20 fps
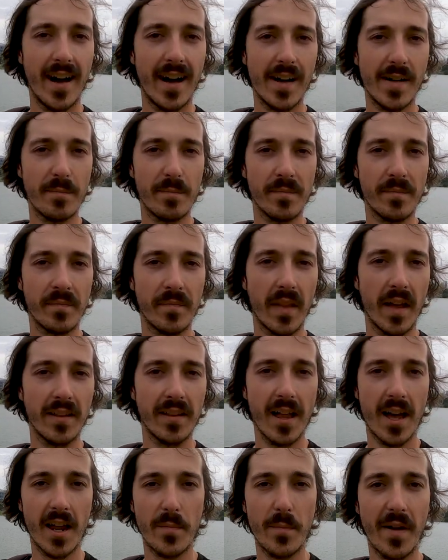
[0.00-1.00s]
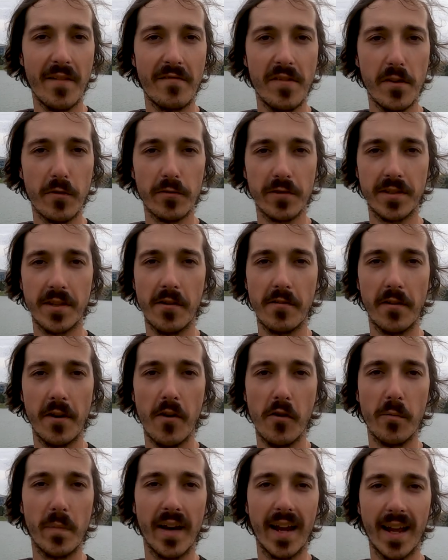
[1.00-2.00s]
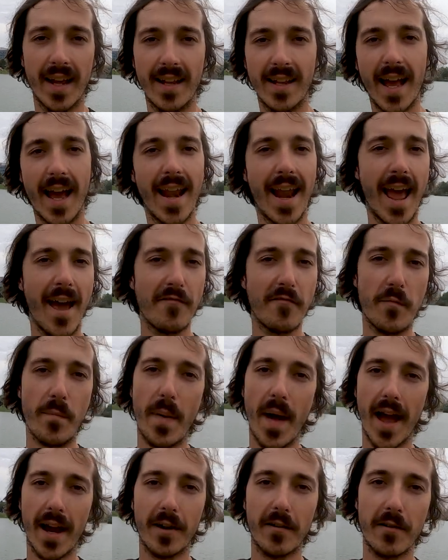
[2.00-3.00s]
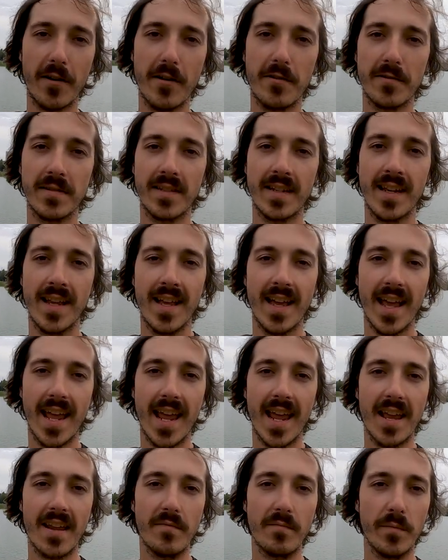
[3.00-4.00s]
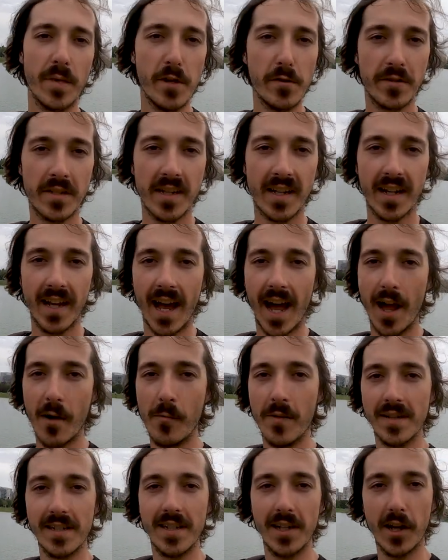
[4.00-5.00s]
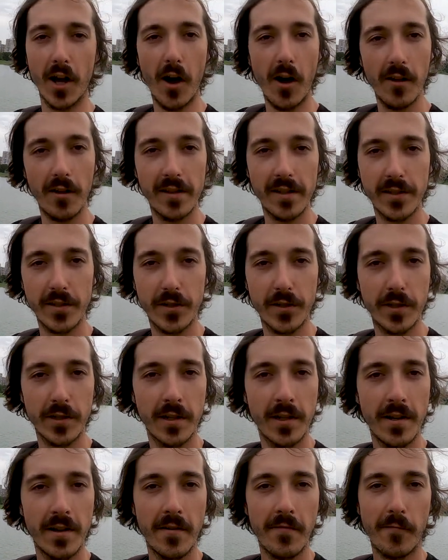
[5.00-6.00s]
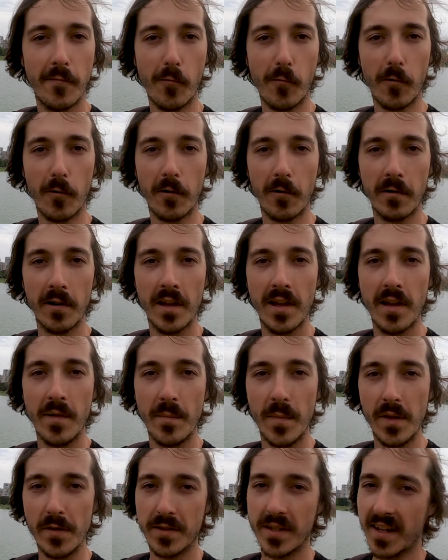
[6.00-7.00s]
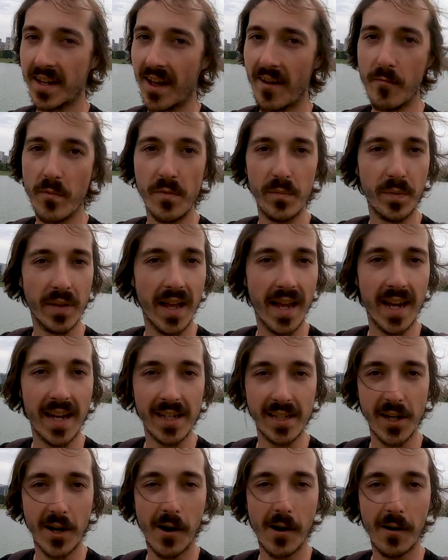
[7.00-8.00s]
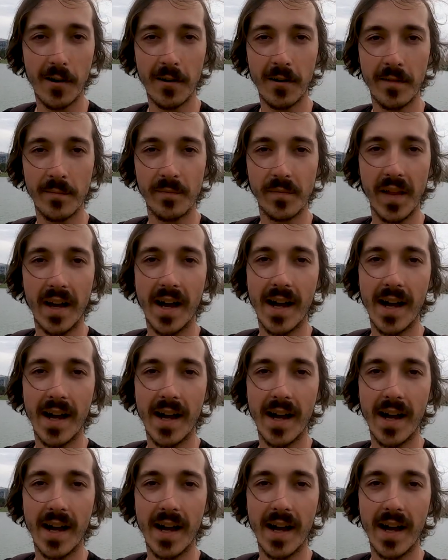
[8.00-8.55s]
a lot of my viewers don't know, but I kind of have a background in music. I went to college for music. I've been playing guitar,